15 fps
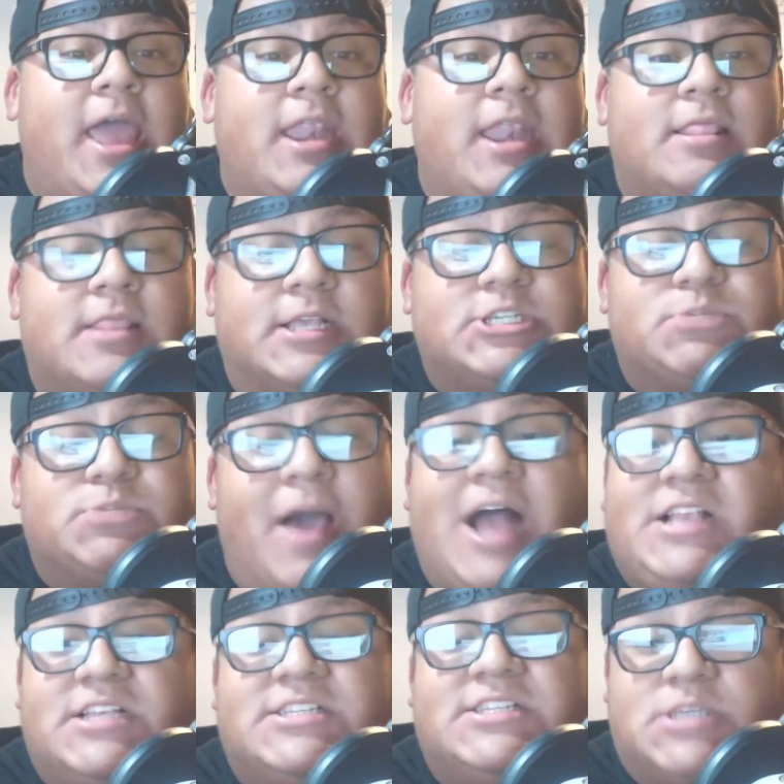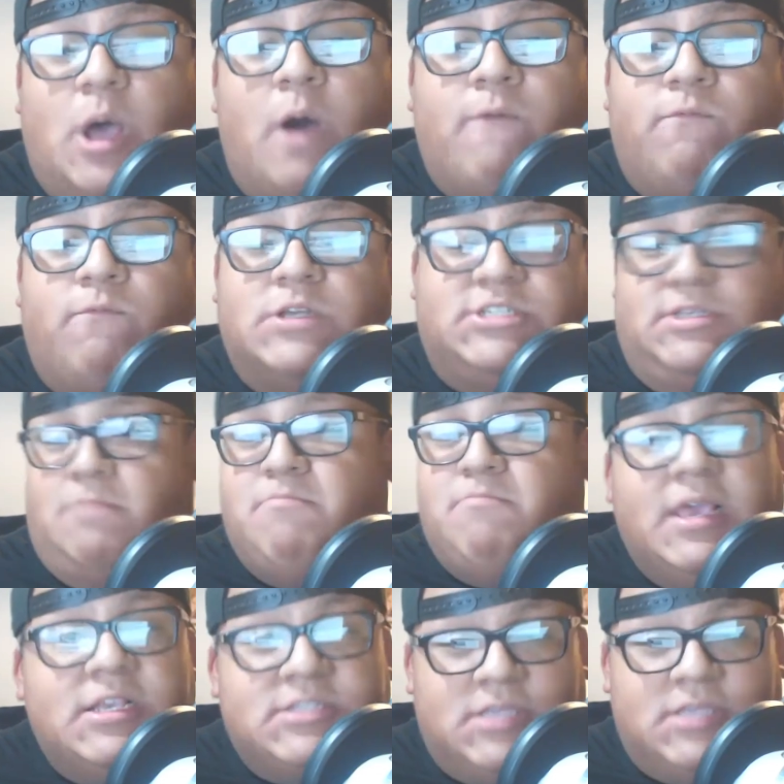And this match itself was
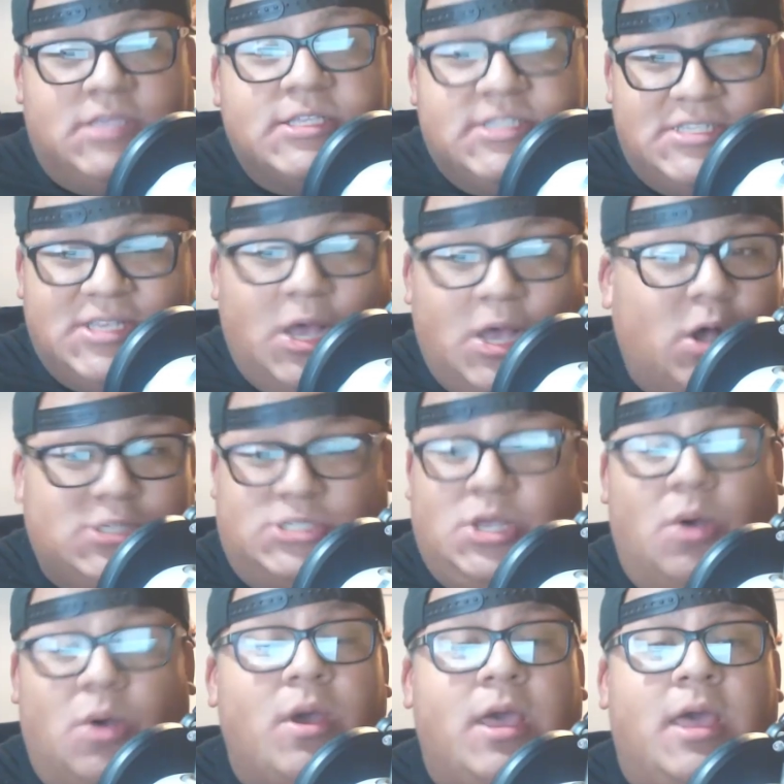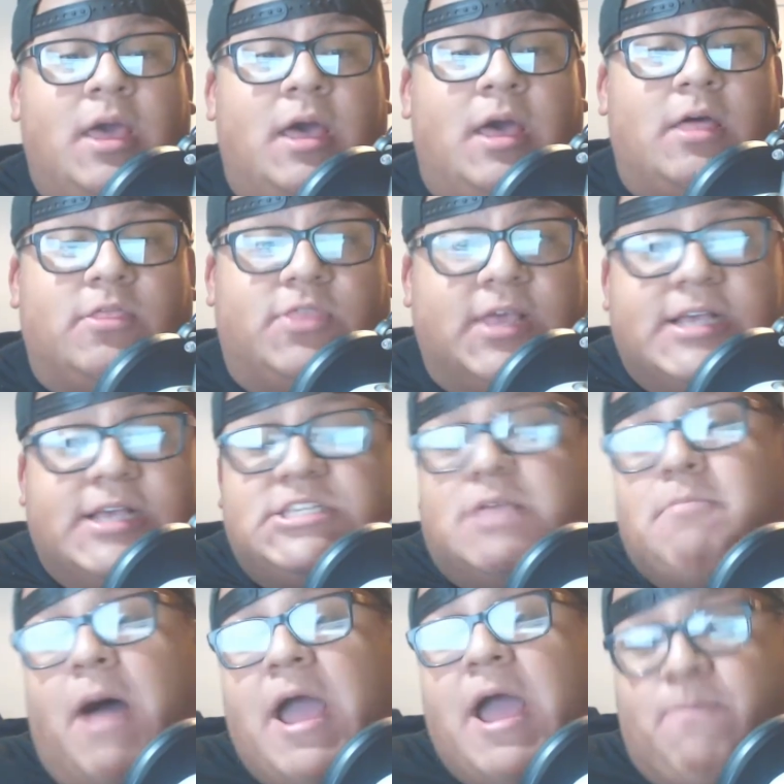amazing. It's also, this,
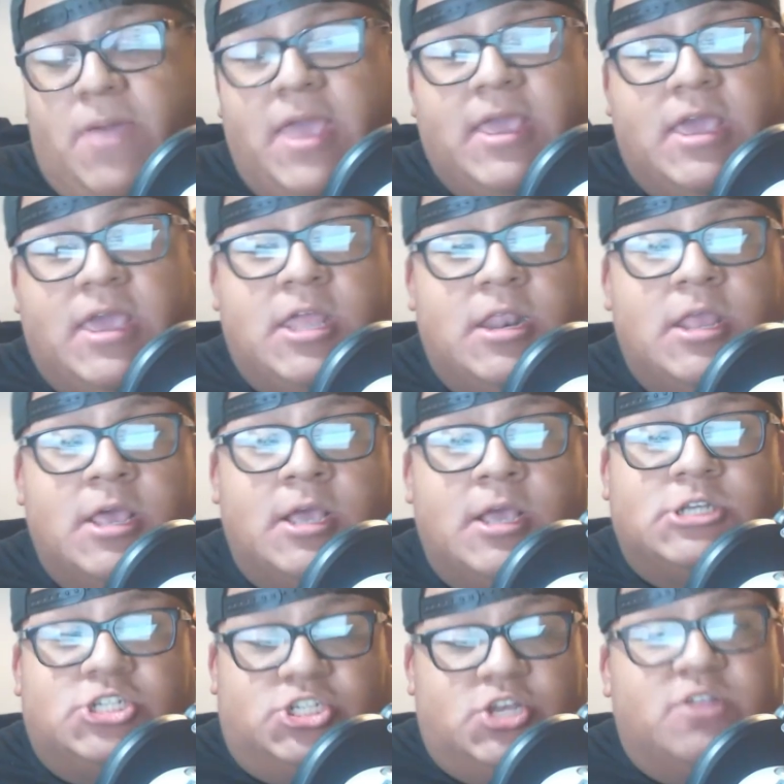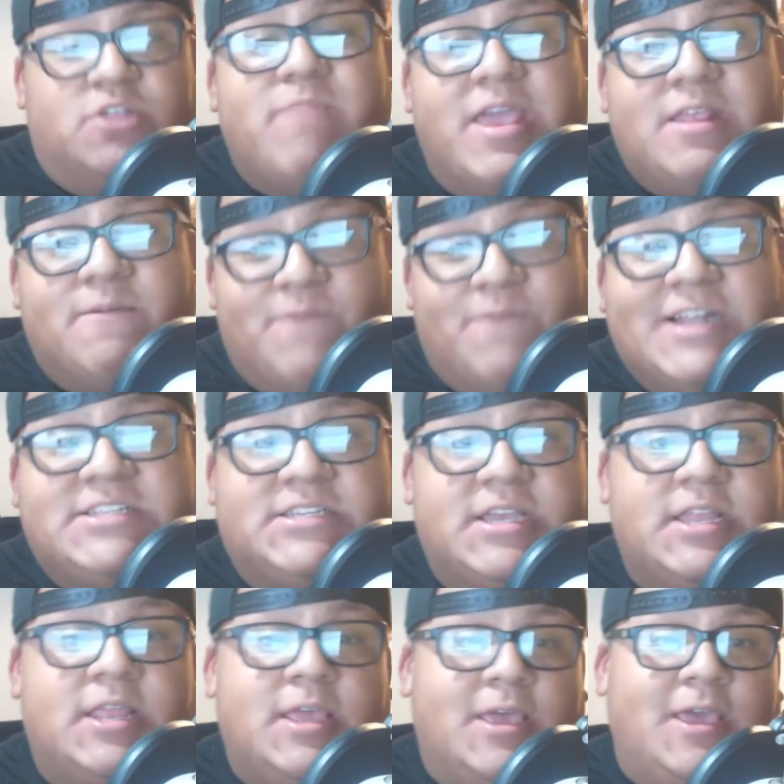in my opinion, should have main
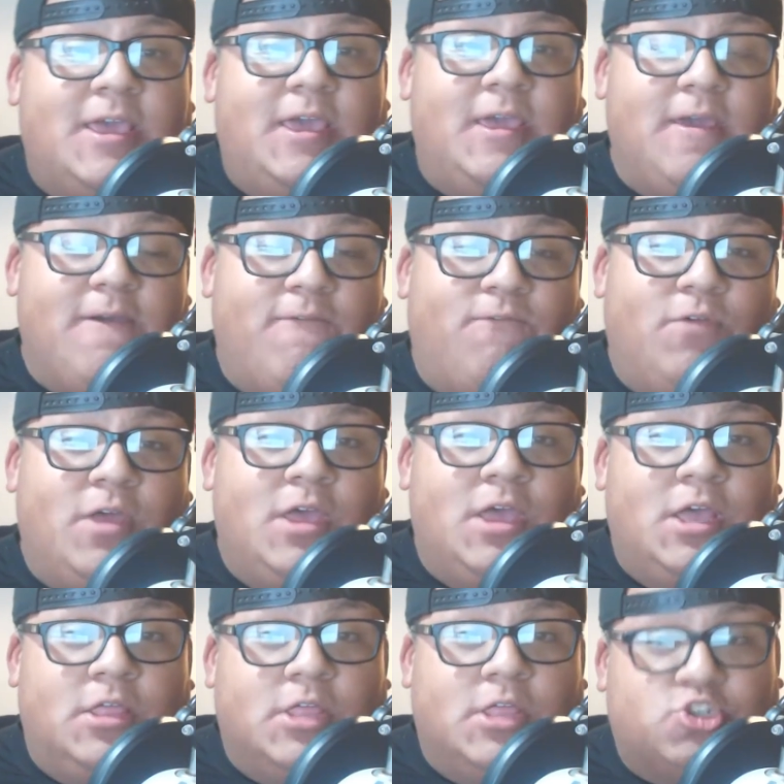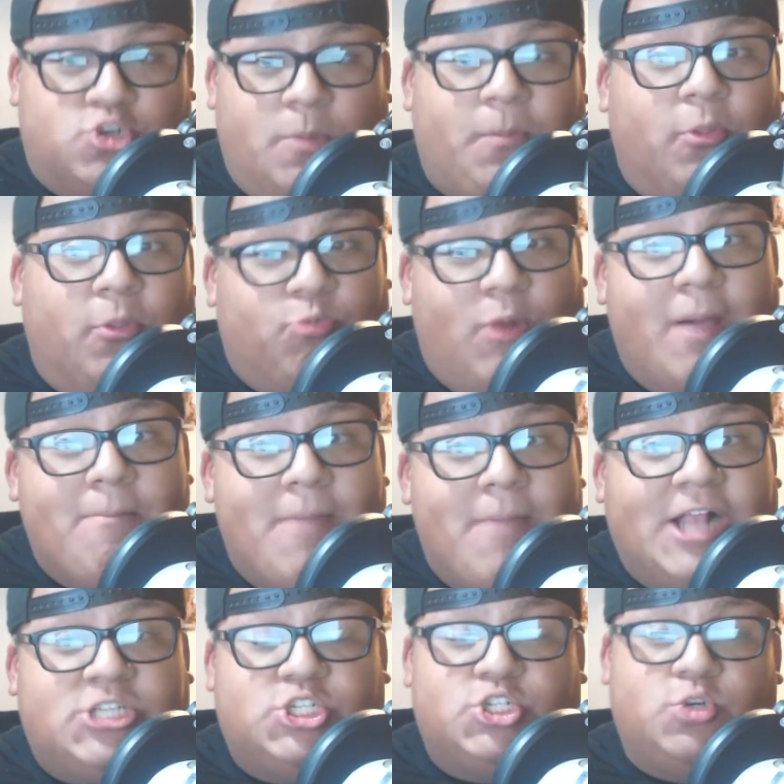evented if the triple threat
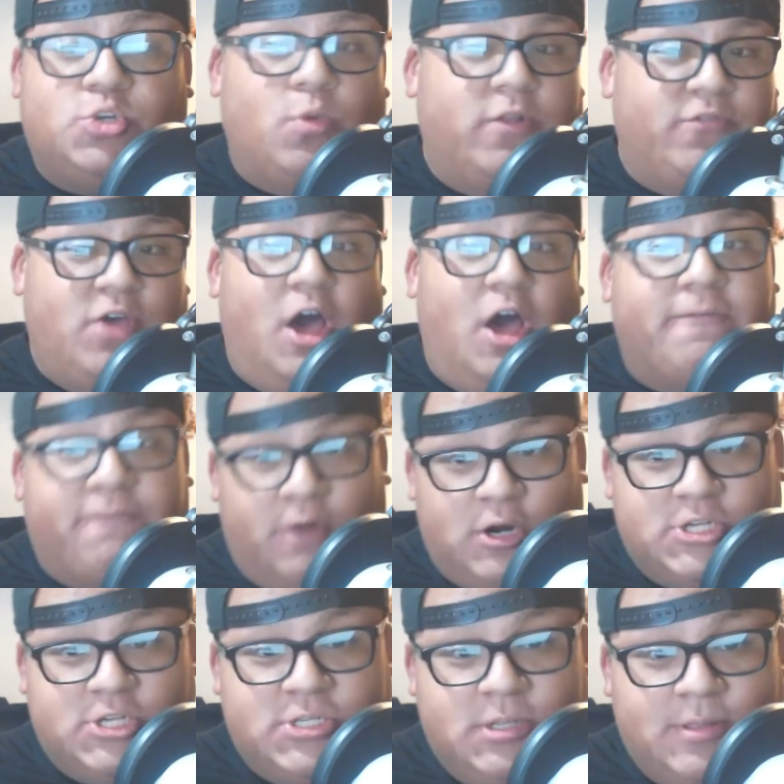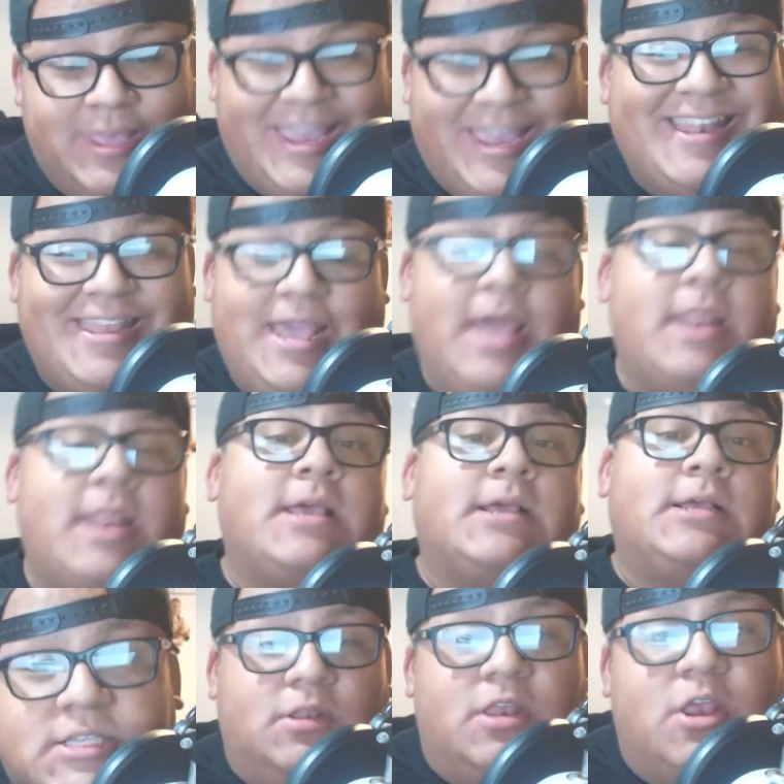match would have gone first, like it
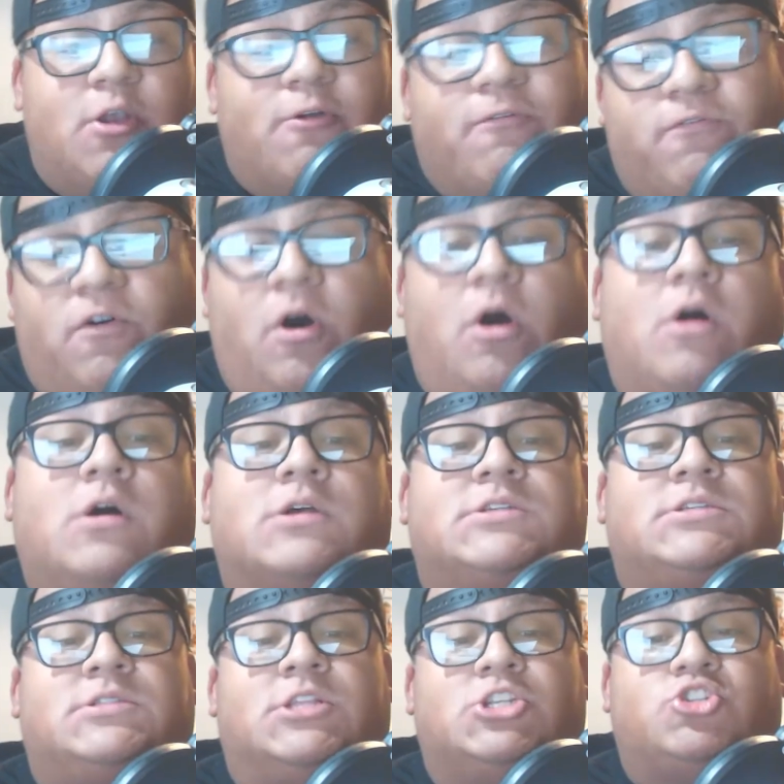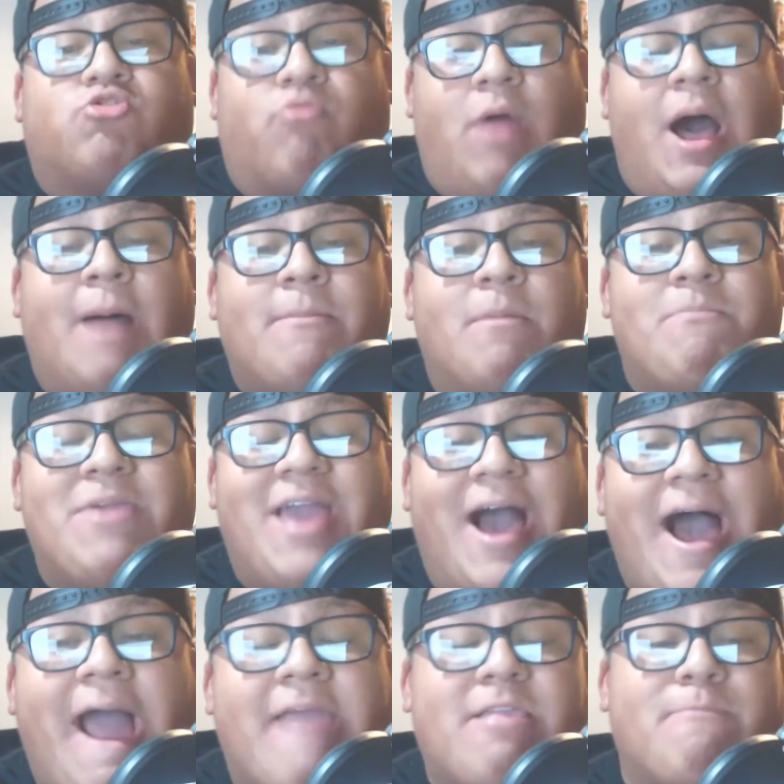did. The near falls, the drama
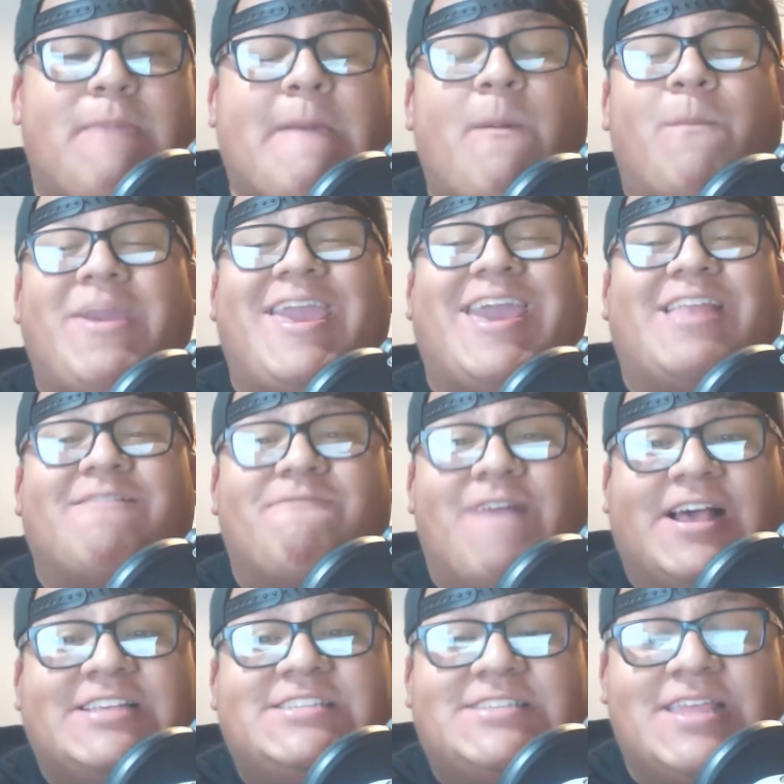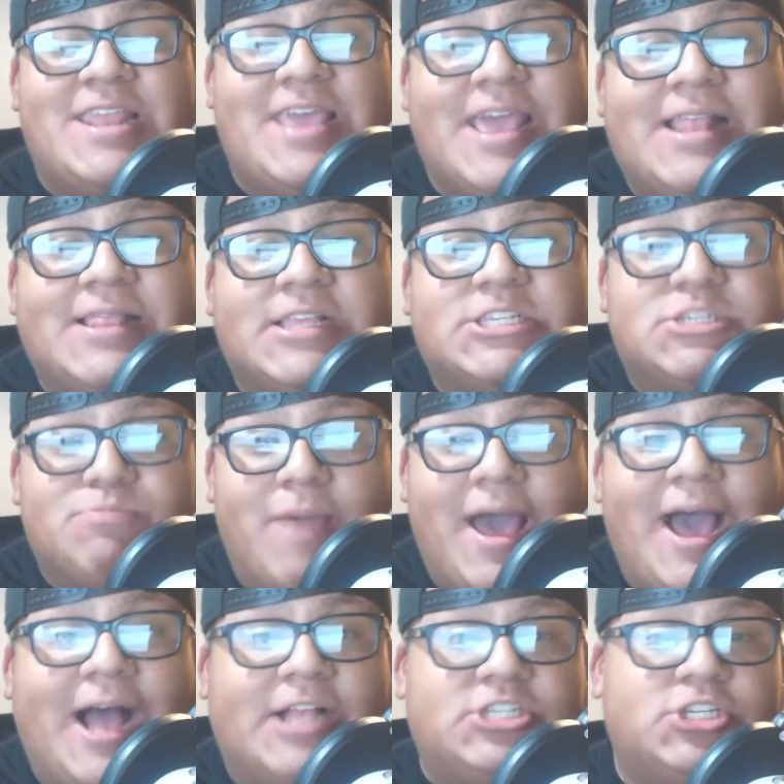behind it, people being invested in this
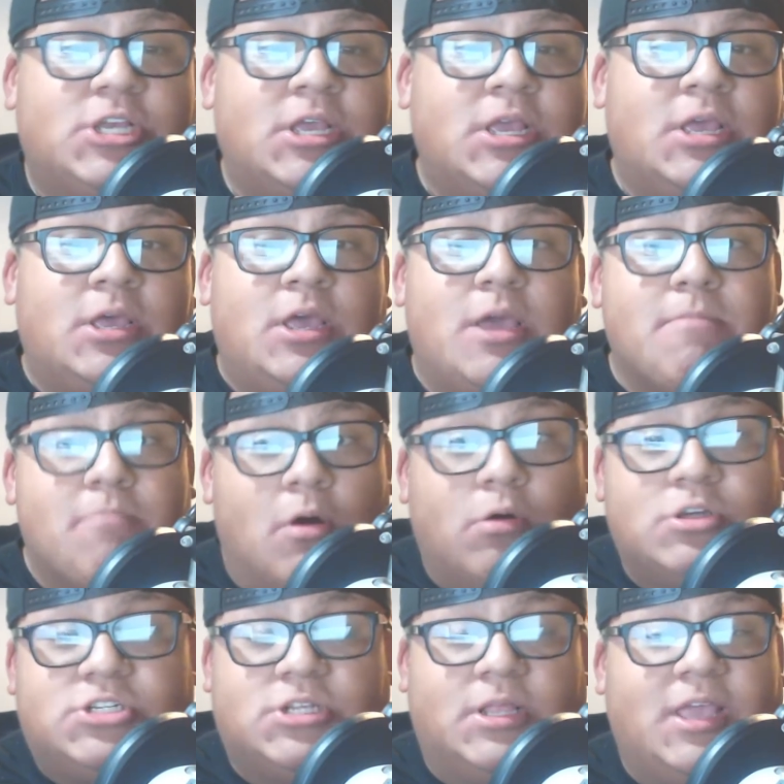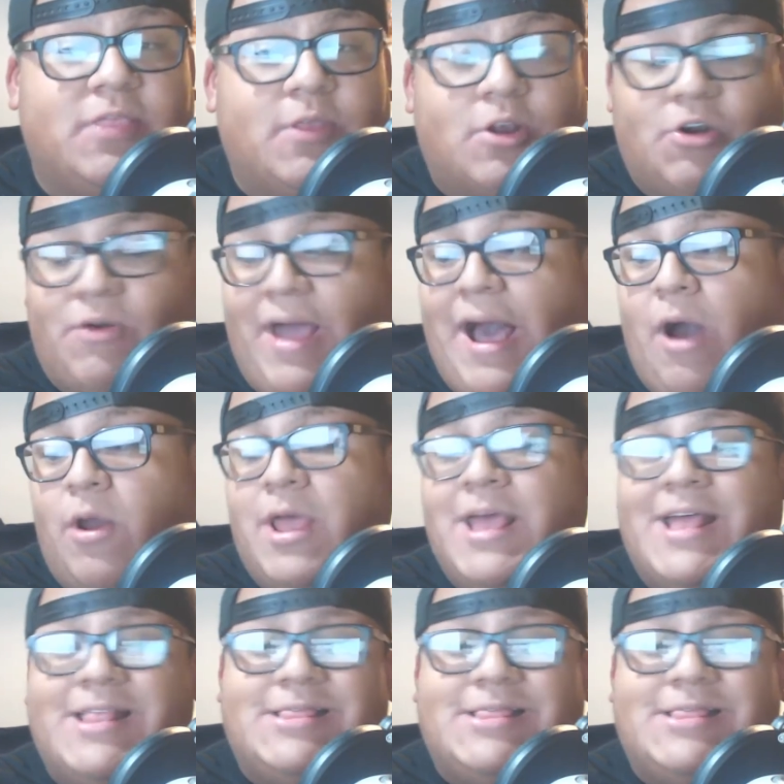match emotionally in the crowd.